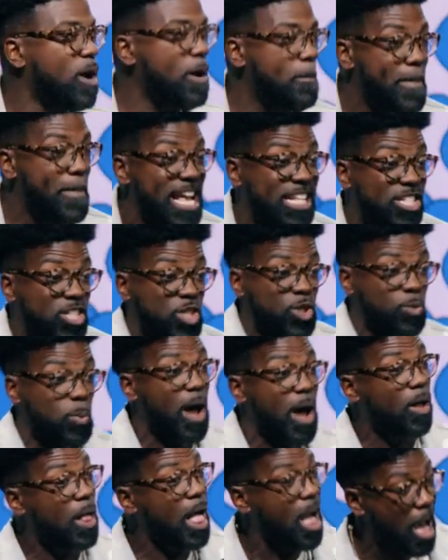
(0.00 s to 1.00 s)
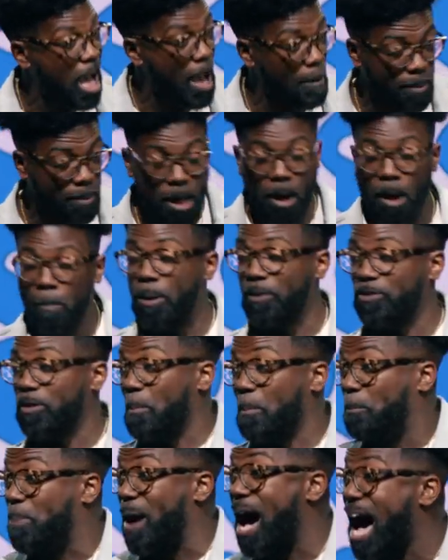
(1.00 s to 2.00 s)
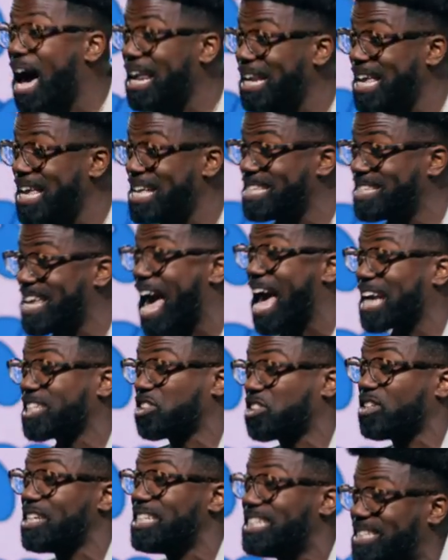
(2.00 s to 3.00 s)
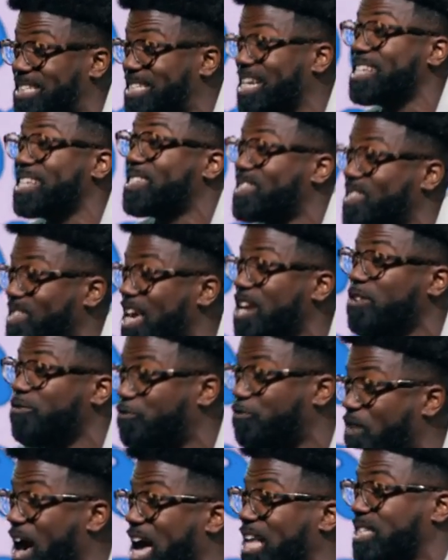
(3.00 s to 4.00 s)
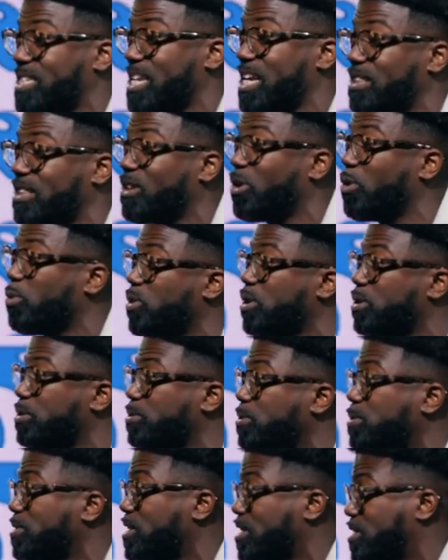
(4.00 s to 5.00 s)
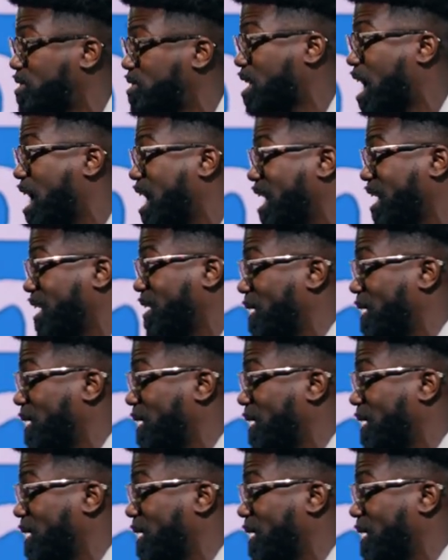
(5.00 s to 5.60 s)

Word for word: it may swell up, but the body is actually disinfecting the wound site.